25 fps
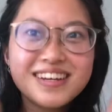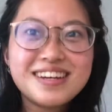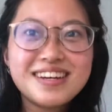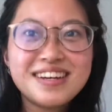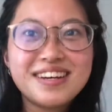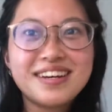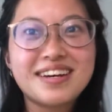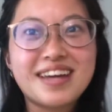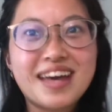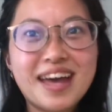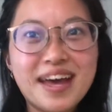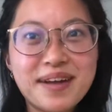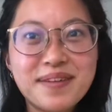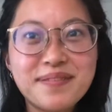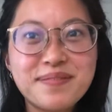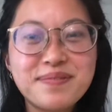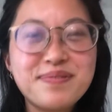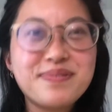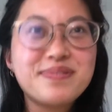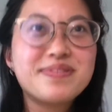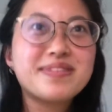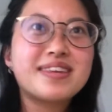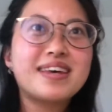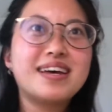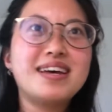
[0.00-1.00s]
Okay,
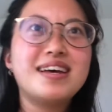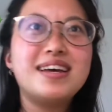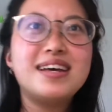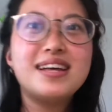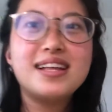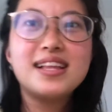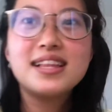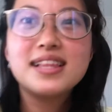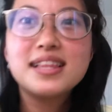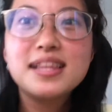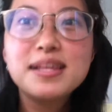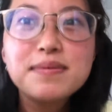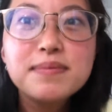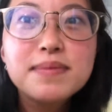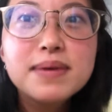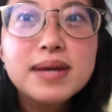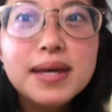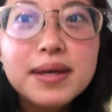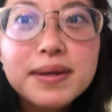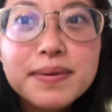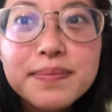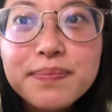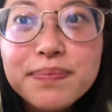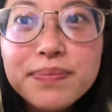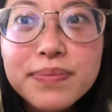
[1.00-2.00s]
let
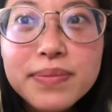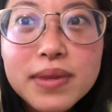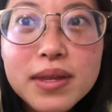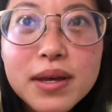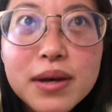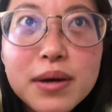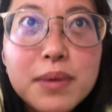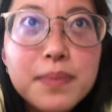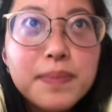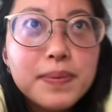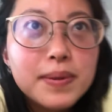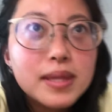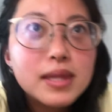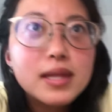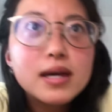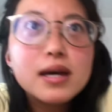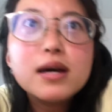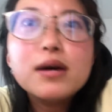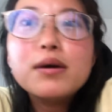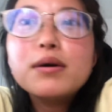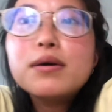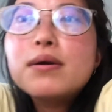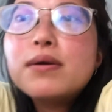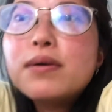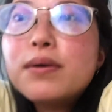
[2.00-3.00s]
me open
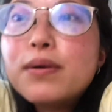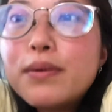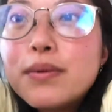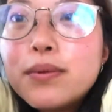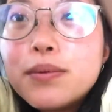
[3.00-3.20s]
the